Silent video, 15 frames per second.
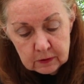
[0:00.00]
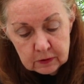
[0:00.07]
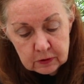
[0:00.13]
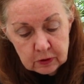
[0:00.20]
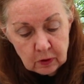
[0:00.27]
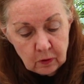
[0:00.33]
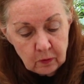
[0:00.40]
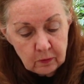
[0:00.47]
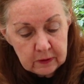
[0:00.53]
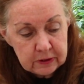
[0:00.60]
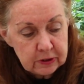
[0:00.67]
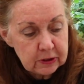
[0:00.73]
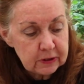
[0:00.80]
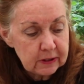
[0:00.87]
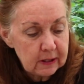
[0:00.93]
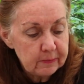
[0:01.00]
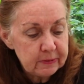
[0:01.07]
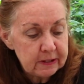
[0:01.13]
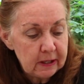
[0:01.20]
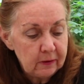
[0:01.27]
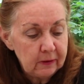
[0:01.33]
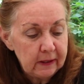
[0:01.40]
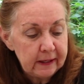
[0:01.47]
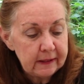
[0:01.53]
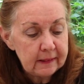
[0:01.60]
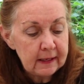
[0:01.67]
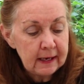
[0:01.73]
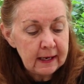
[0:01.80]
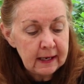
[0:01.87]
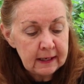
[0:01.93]
So it just comes out like
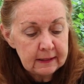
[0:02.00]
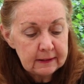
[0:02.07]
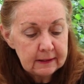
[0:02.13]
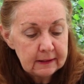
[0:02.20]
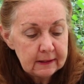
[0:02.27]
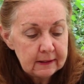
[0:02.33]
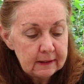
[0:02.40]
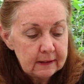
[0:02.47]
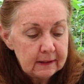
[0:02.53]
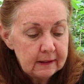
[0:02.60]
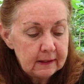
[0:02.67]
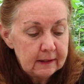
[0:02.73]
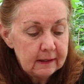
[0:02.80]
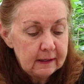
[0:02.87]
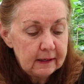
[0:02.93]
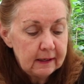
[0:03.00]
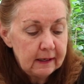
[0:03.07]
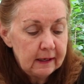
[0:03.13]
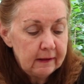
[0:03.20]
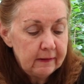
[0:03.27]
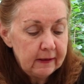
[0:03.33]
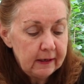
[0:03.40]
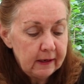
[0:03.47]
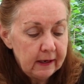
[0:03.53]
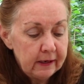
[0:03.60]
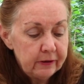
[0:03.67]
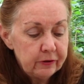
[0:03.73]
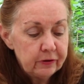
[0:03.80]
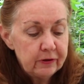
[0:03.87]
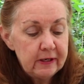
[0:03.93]
that and then
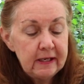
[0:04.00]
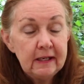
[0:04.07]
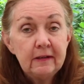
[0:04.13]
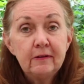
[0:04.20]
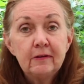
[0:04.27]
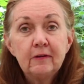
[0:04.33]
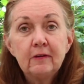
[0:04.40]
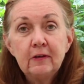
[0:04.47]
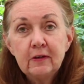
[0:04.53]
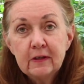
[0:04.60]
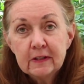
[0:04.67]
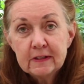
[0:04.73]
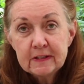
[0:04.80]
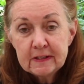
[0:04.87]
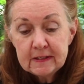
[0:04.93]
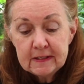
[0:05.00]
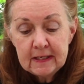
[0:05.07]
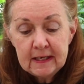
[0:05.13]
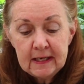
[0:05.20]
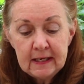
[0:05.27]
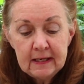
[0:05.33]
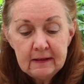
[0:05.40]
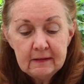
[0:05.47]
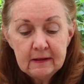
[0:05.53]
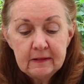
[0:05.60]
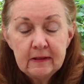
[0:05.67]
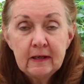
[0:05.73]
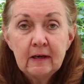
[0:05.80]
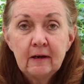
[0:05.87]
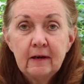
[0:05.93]
underneath you can see
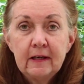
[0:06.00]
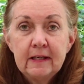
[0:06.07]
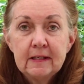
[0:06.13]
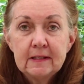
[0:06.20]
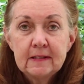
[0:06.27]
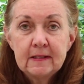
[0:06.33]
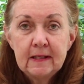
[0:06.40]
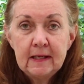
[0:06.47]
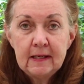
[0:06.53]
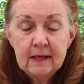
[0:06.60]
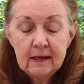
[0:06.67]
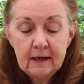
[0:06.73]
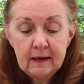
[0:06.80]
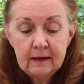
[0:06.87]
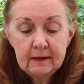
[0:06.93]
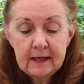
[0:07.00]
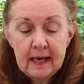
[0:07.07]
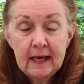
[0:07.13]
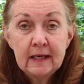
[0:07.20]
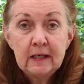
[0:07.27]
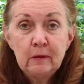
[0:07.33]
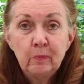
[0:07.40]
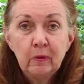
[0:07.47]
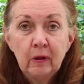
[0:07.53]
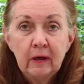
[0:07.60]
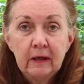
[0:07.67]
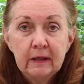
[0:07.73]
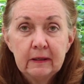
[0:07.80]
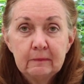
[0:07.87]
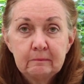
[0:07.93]
that there is the uh, candy
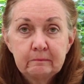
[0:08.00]
plug.